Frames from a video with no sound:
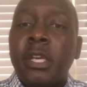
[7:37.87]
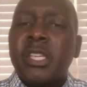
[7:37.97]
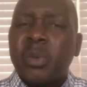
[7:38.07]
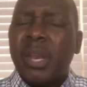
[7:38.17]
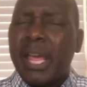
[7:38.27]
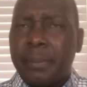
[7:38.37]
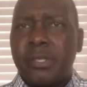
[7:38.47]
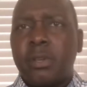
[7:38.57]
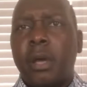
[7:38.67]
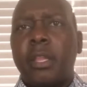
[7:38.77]
So what
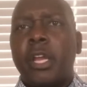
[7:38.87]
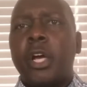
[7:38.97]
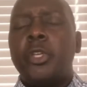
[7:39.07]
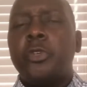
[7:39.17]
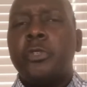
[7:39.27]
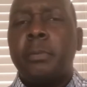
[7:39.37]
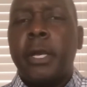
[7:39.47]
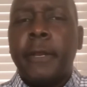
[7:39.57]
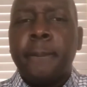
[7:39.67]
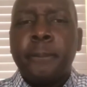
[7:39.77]
happens to all that unused money?